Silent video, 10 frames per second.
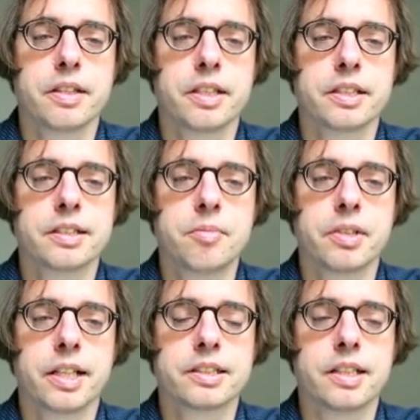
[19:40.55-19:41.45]
sample
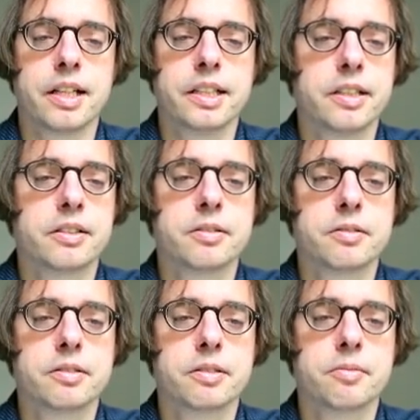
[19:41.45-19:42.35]
xi
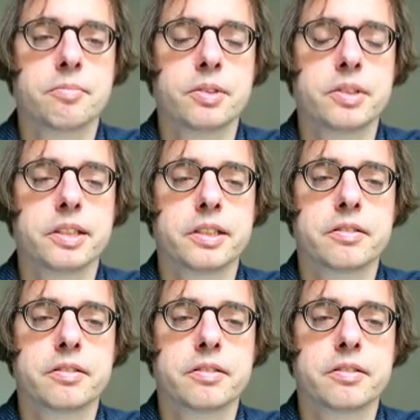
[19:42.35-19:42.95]
and put it into